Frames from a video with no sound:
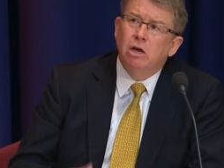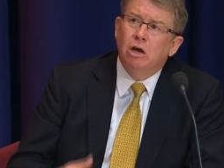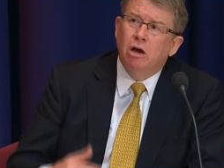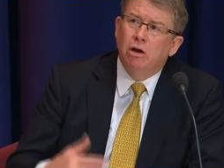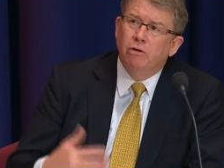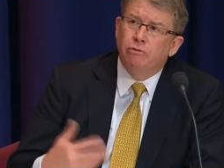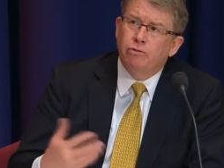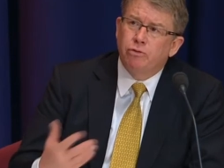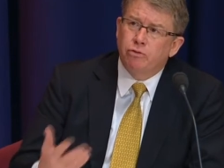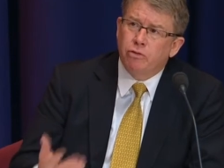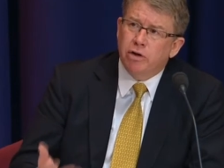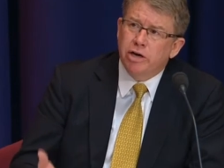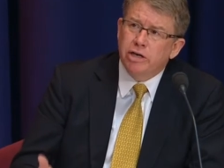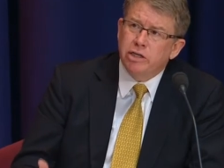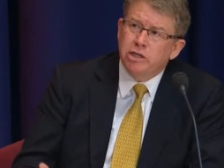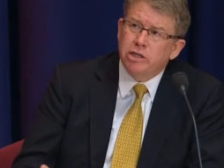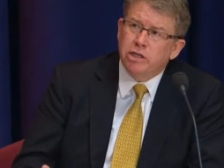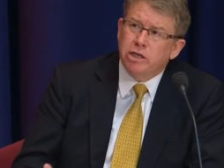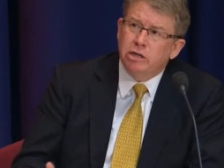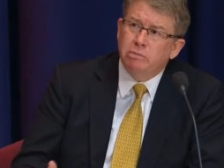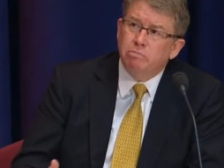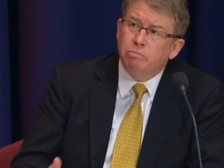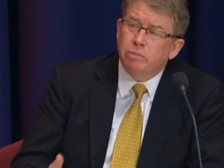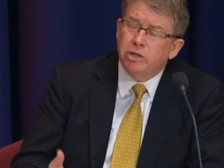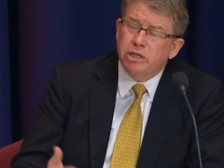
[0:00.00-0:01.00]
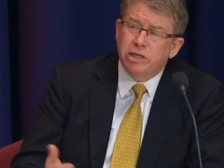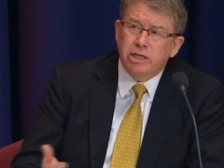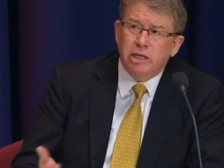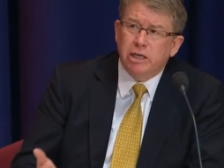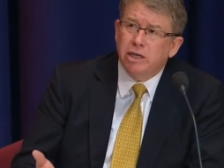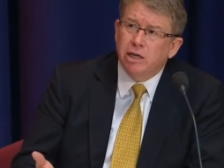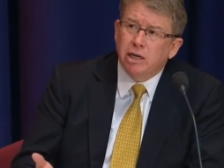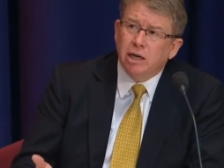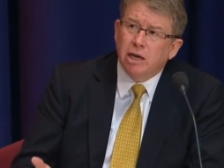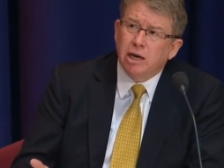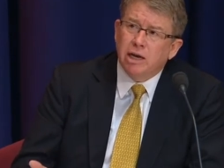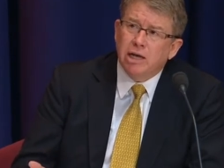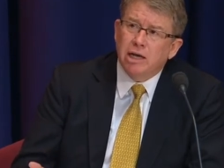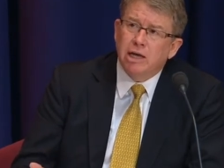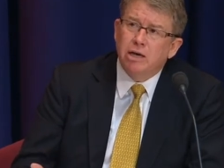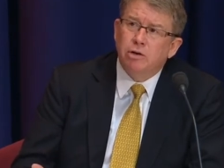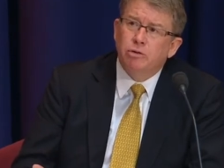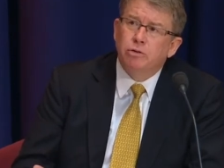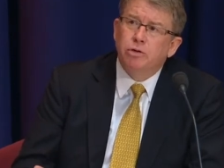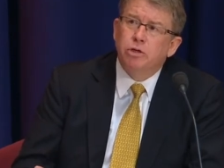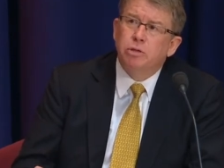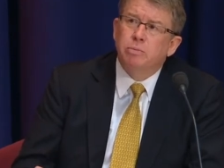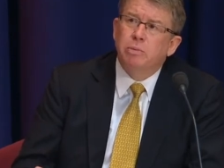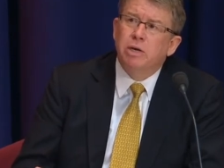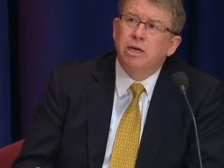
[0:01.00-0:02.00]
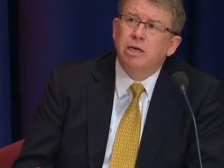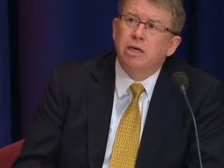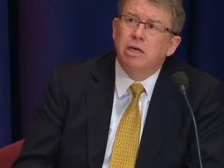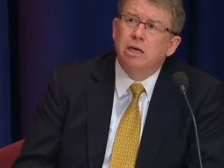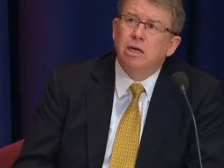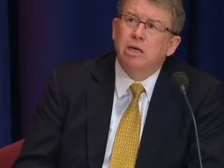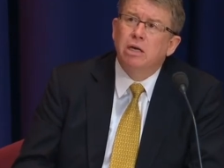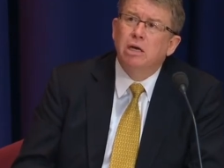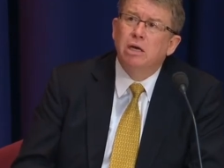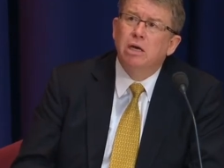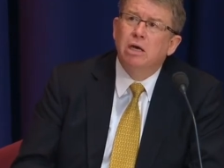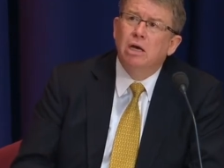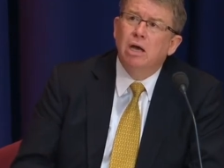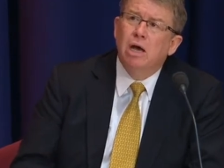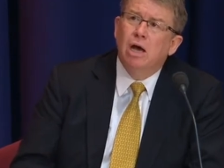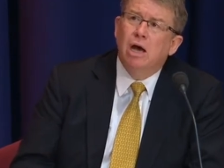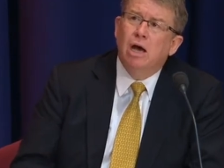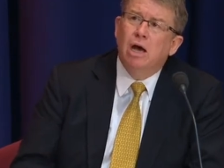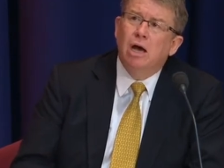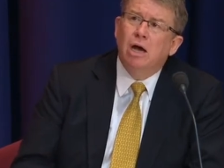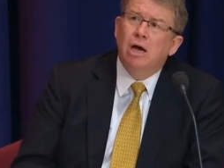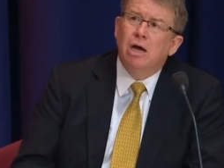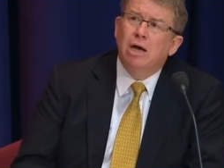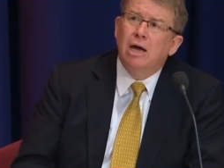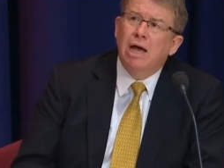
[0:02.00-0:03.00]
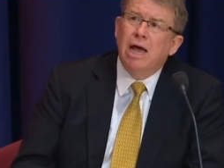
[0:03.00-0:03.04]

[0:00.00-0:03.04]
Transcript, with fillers: of trends in particularly health spending uh,